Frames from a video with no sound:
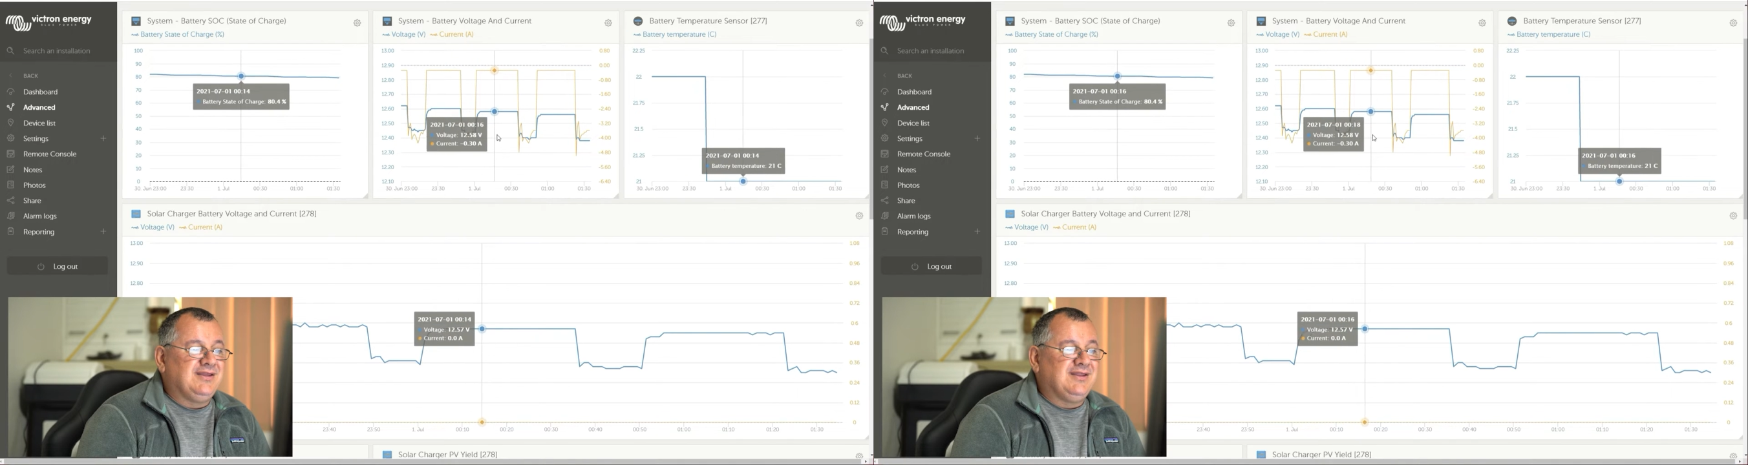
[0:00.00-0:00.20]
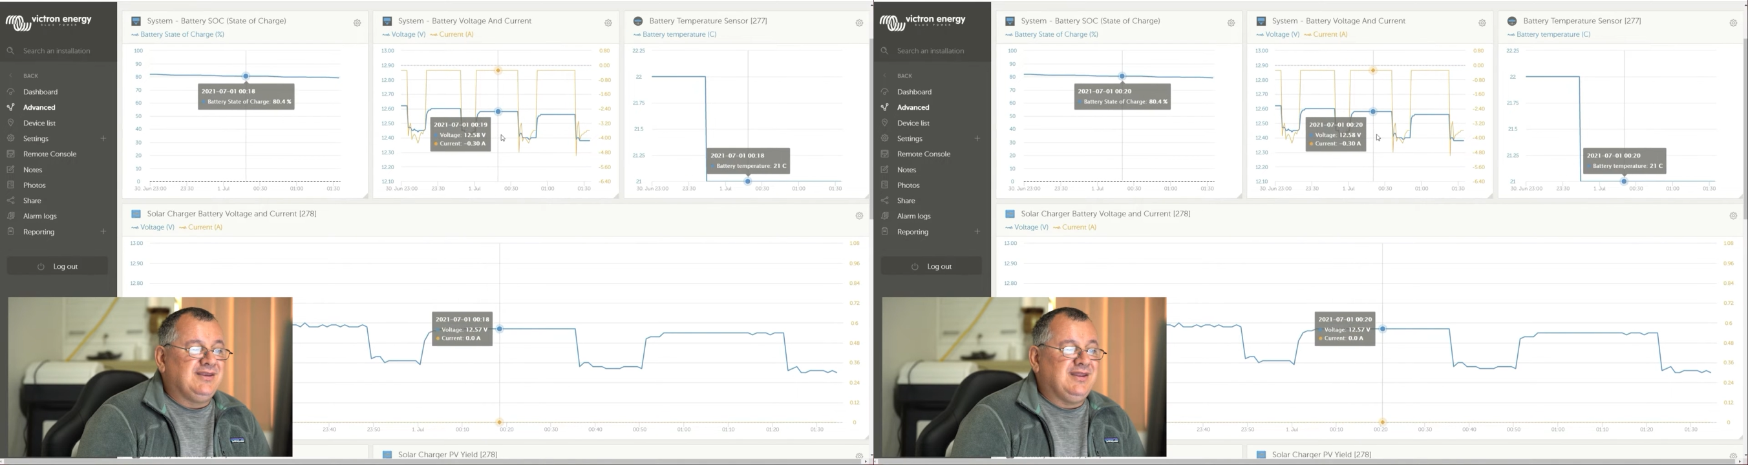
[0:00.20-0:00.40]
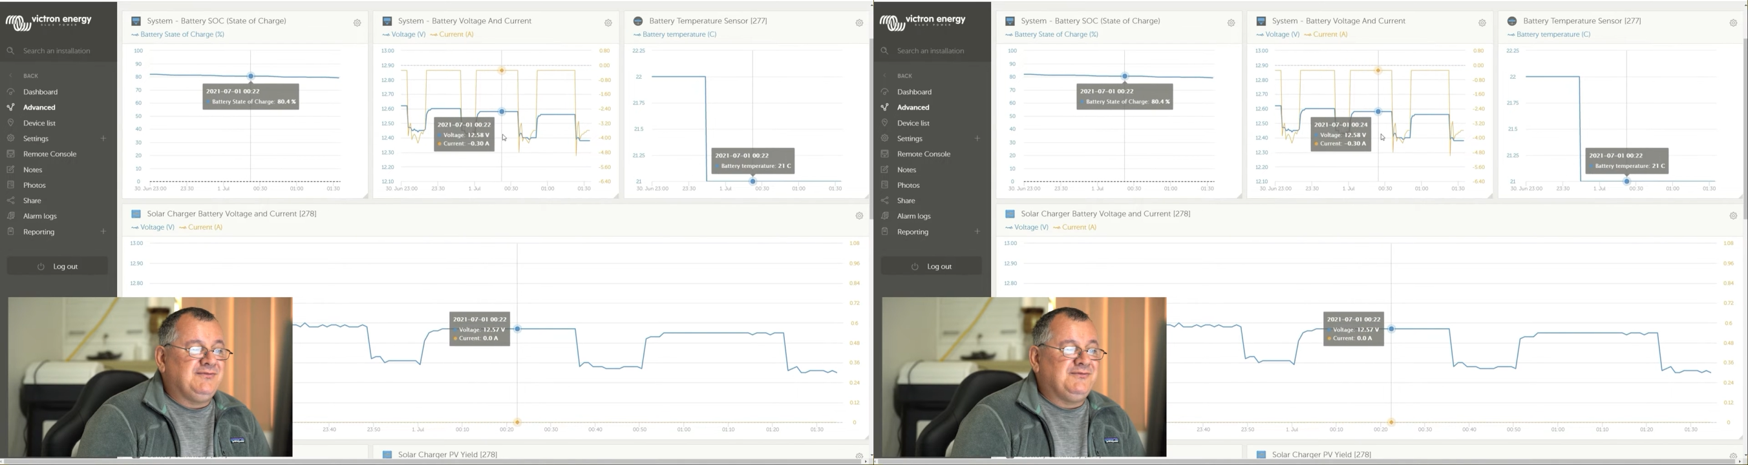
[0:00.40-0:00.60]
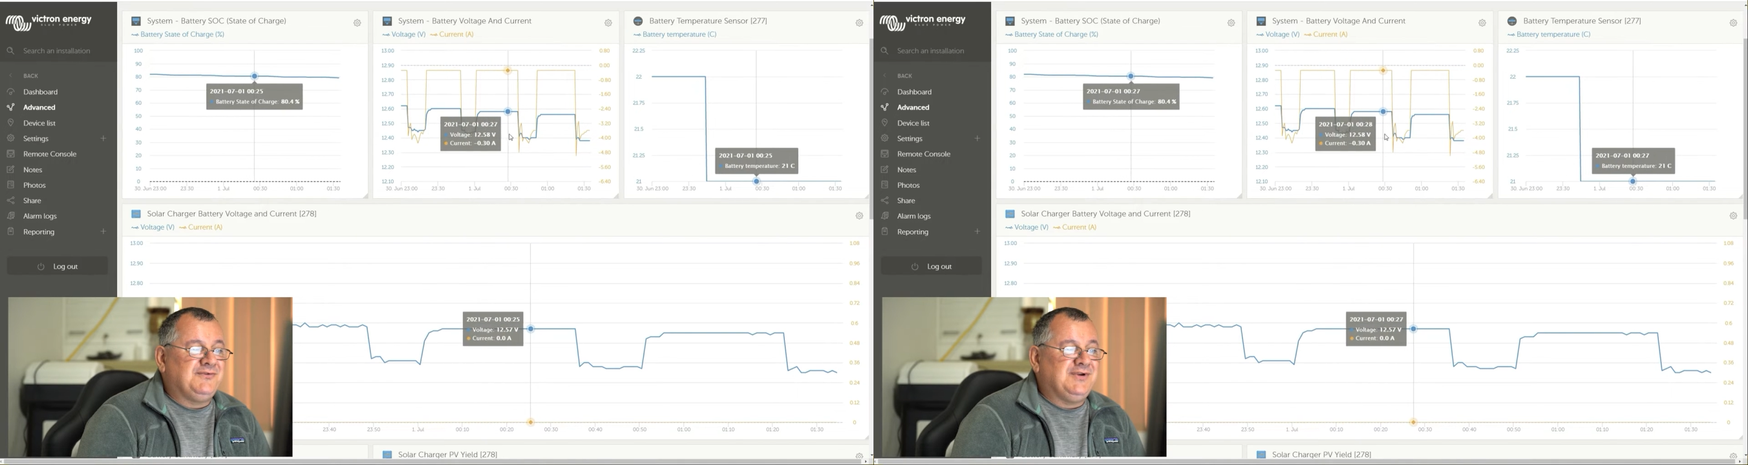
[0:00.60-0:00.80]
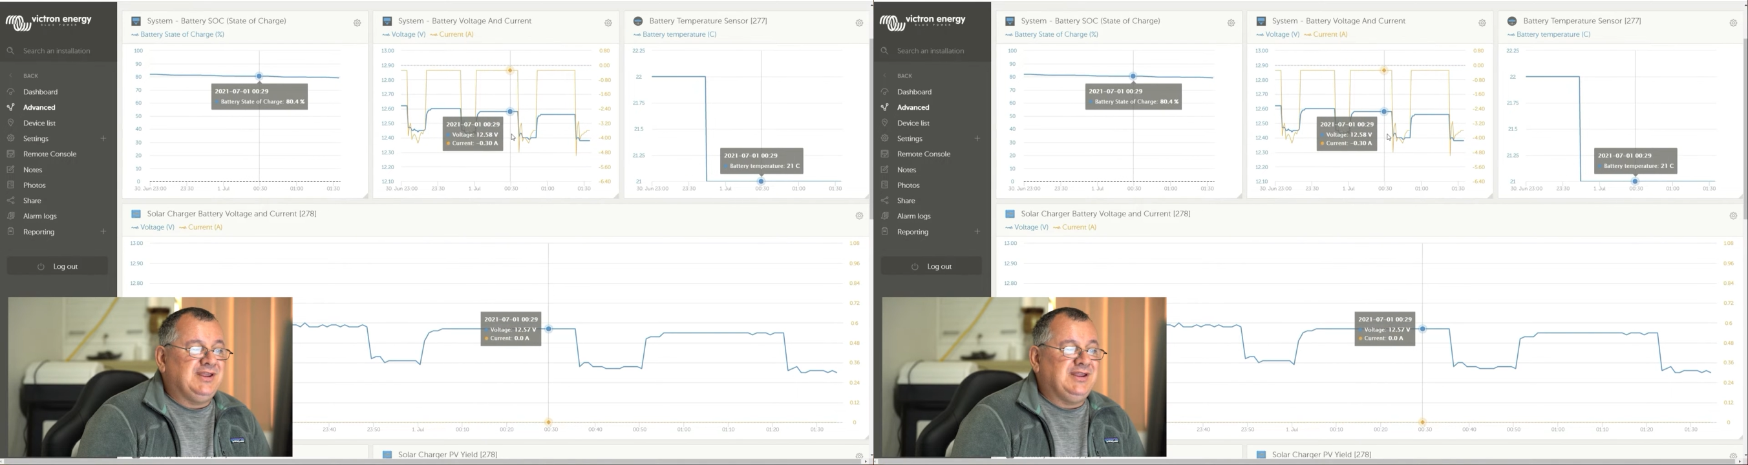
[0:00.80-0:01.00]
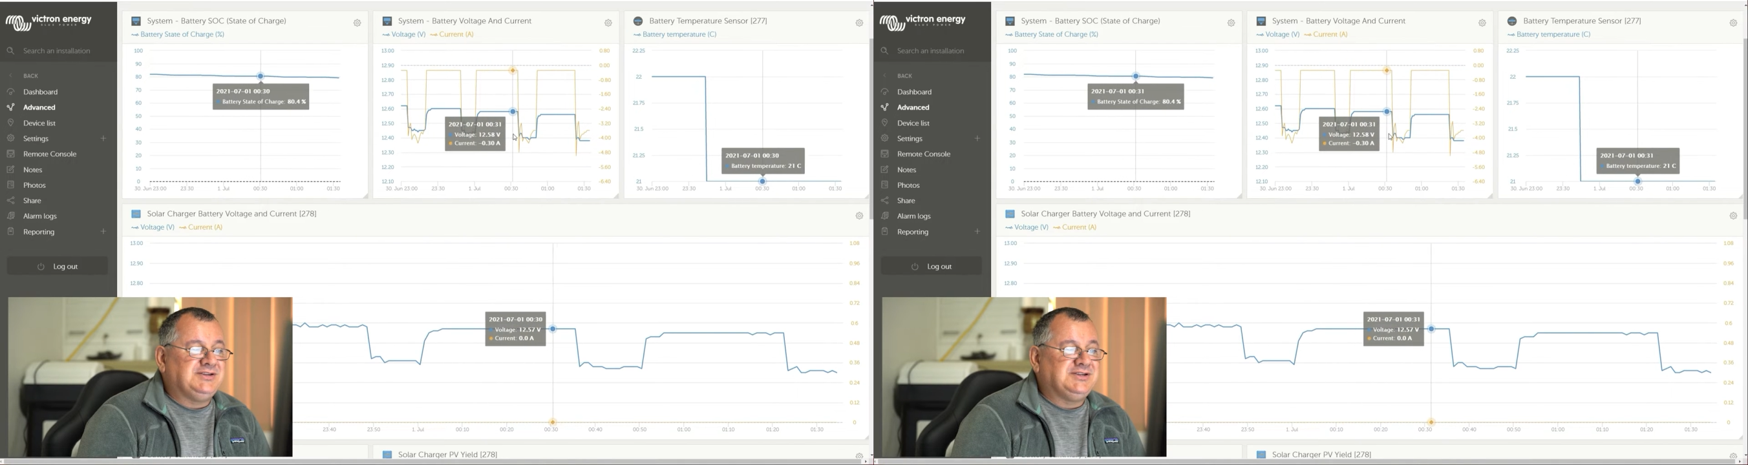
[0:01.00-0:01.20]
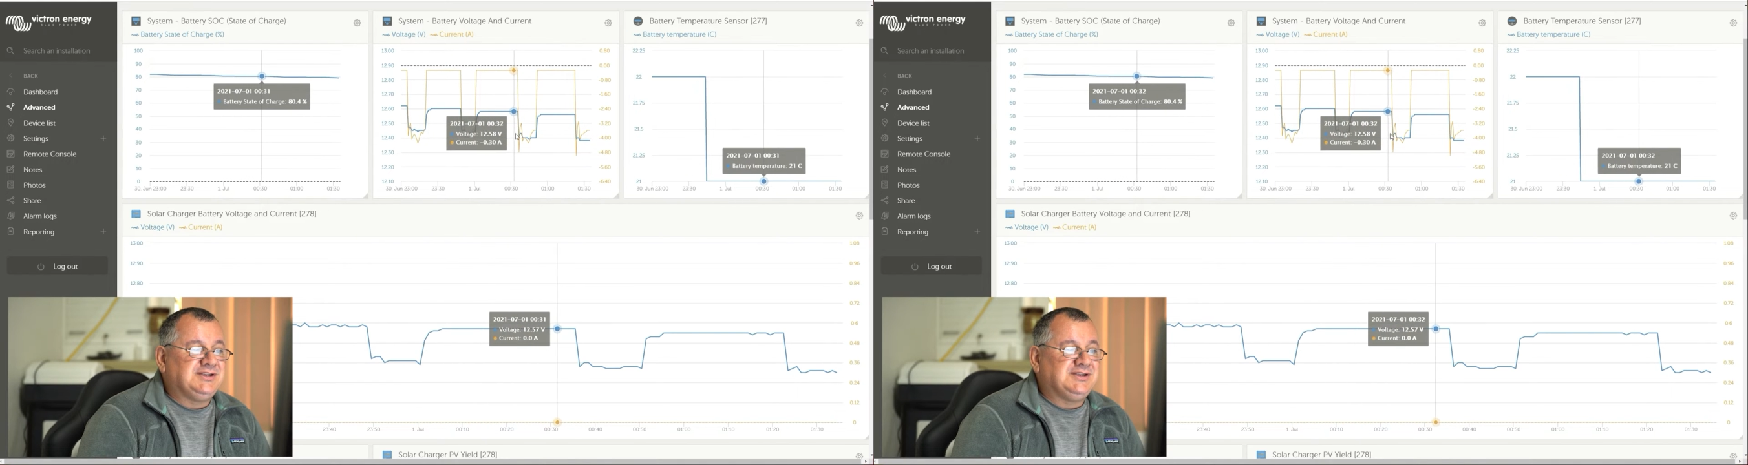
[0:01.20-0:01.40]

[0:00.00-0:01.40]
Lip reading: and that fridge